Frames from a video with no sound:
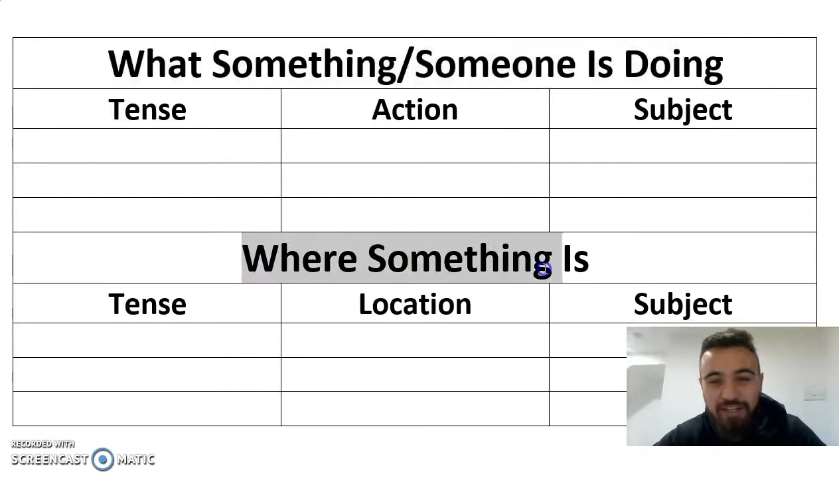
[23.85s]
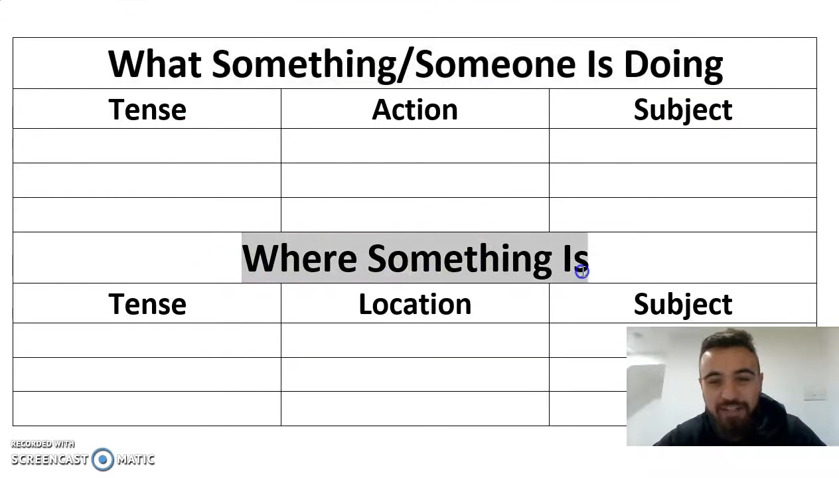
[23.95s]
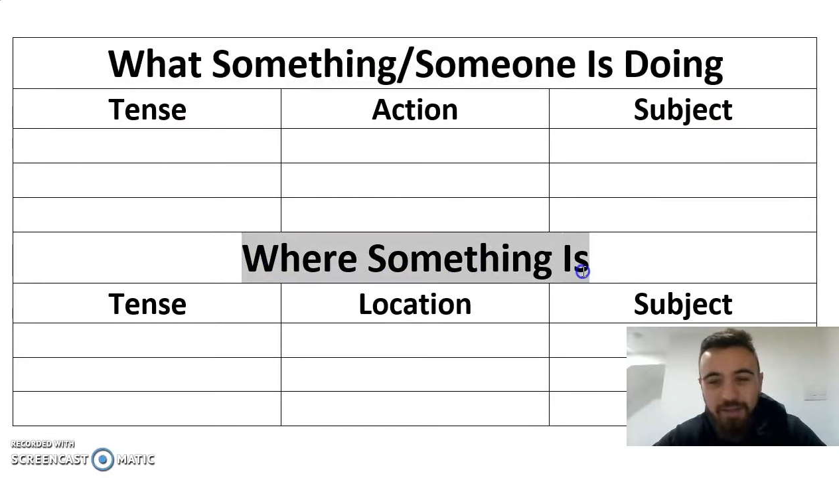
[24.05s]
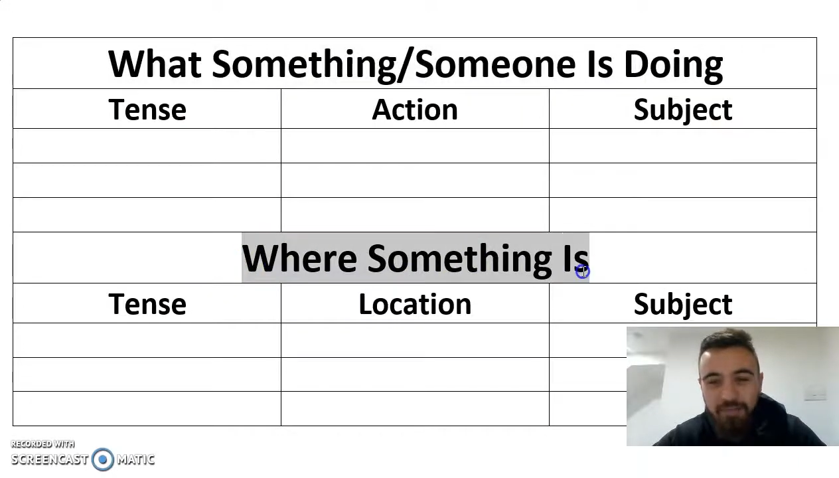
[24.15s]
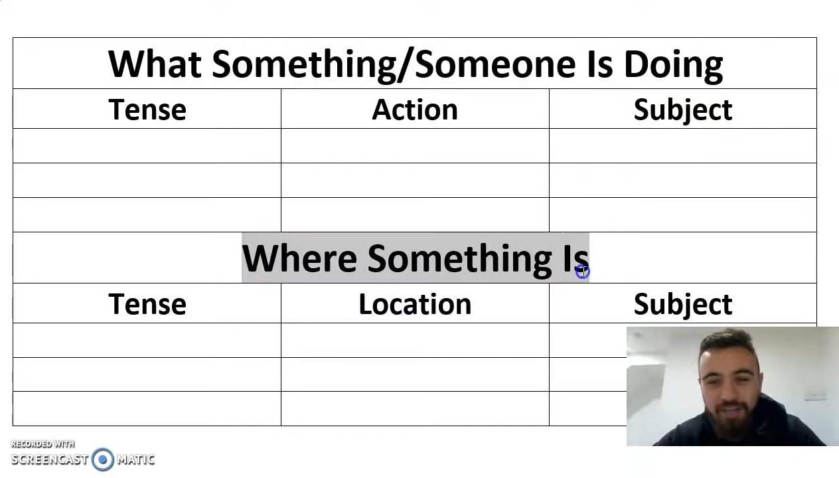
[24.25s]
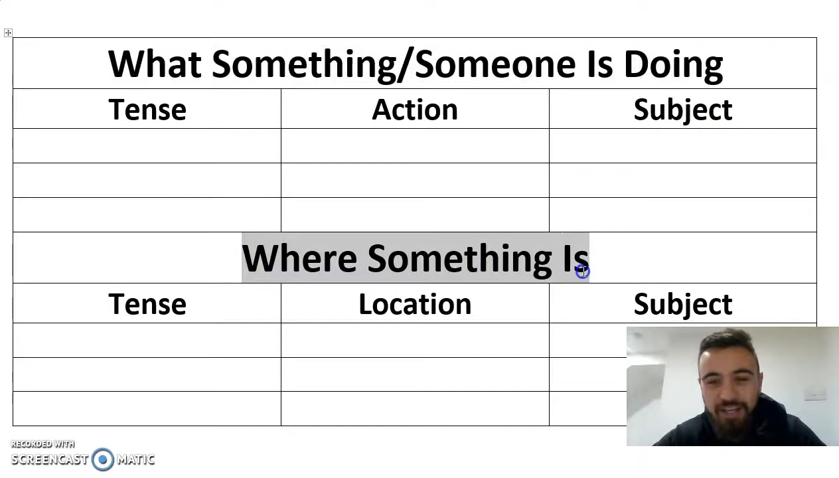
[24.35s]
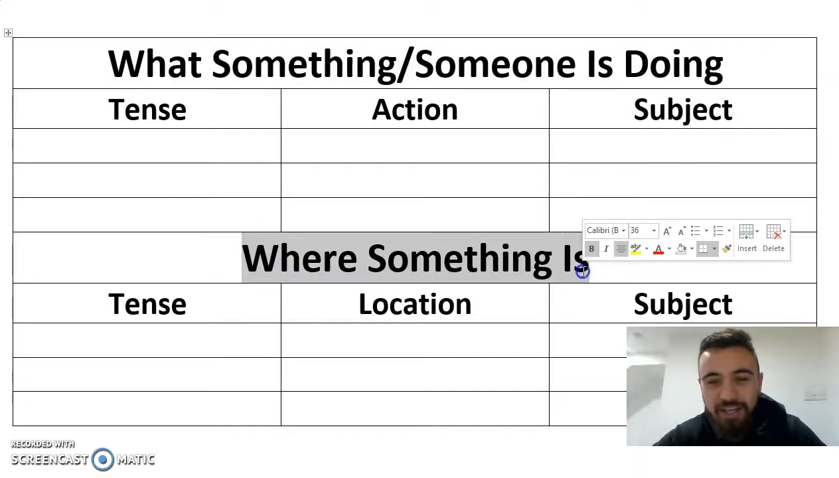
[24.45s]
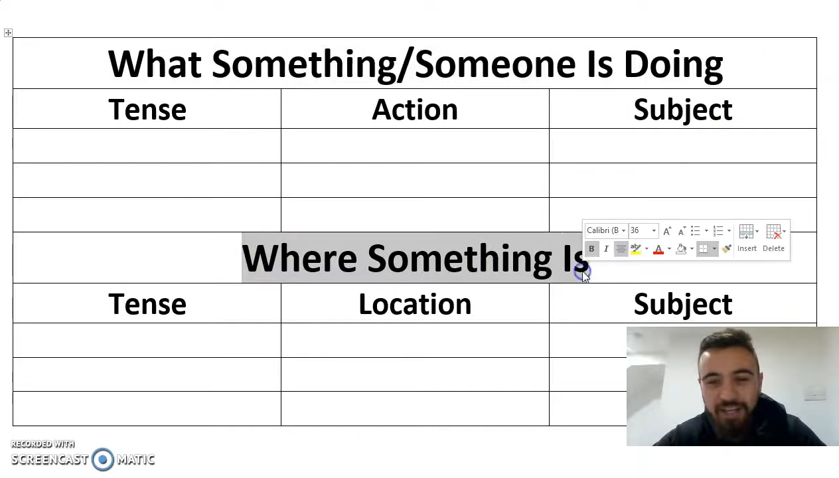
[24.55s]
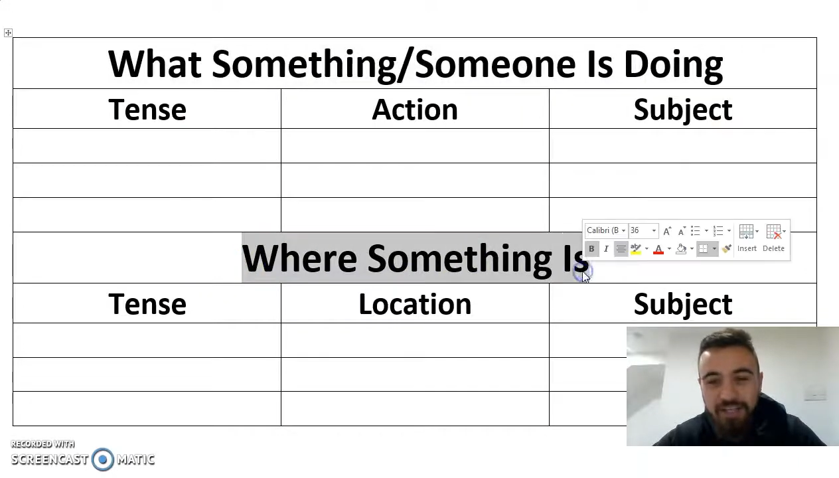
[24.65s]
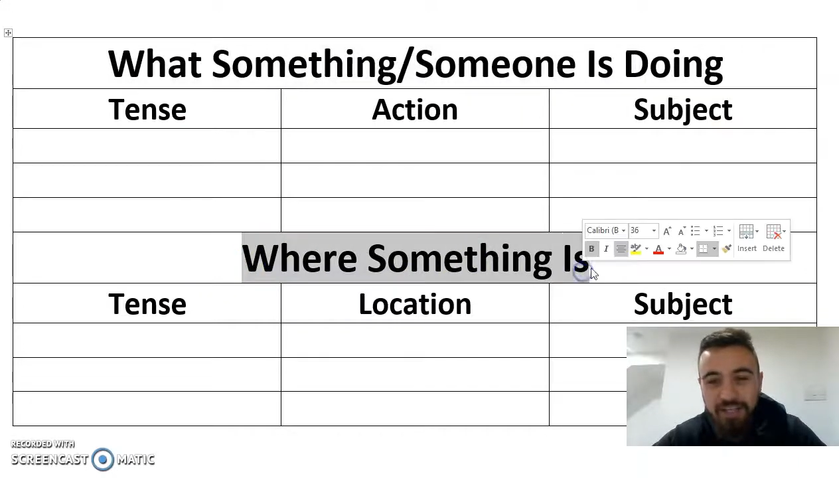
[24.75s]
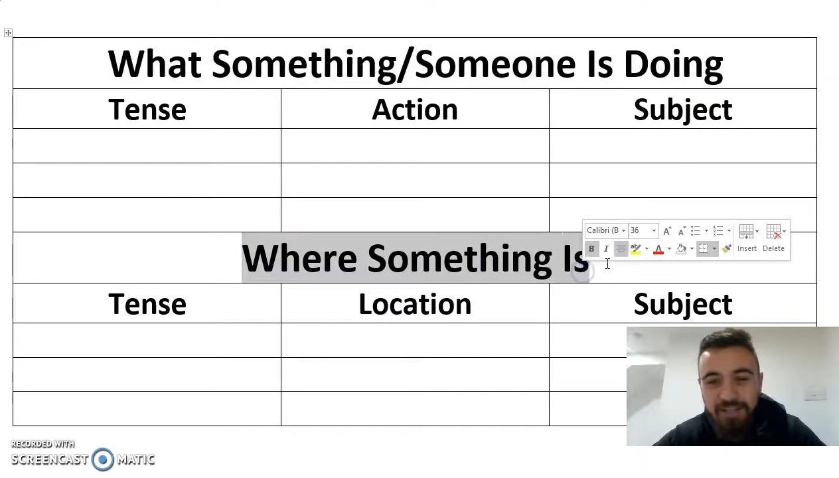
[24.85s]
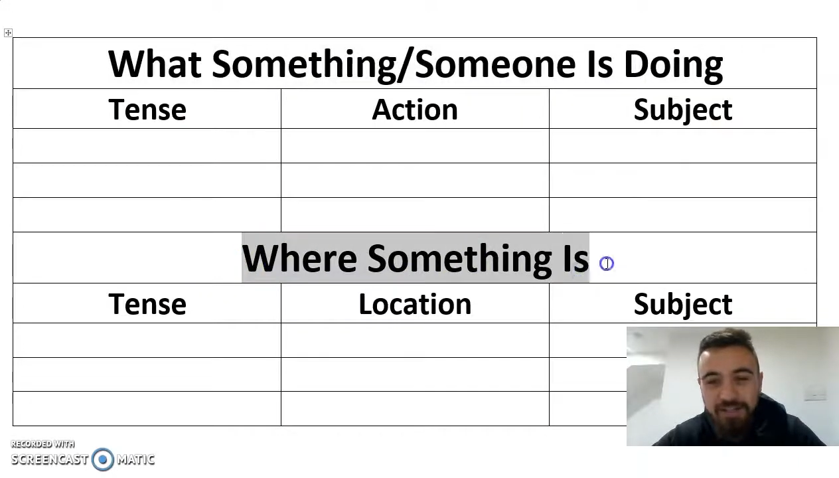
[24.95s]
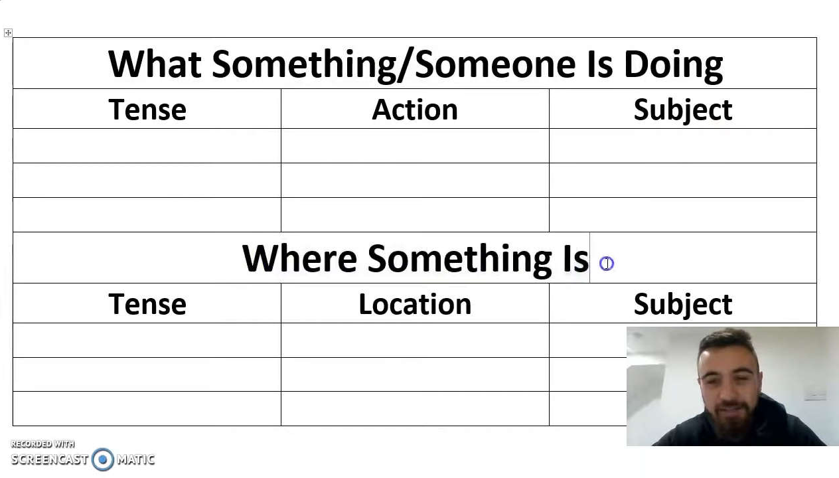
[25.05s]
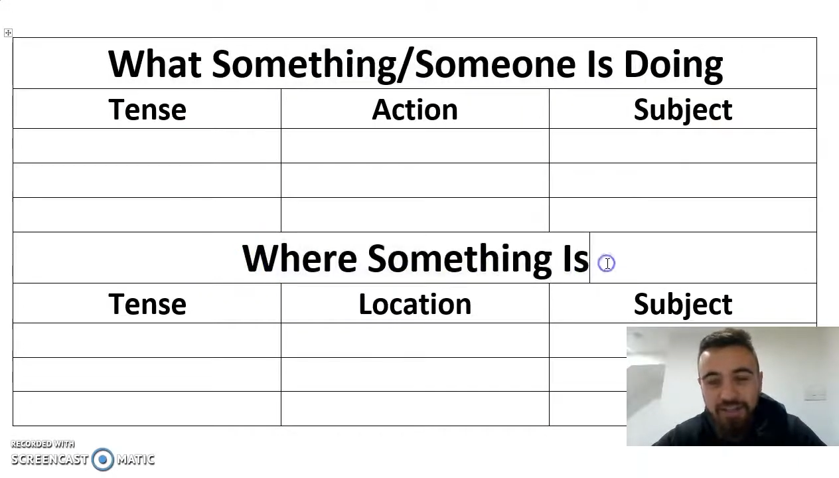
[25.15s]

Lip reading: something is.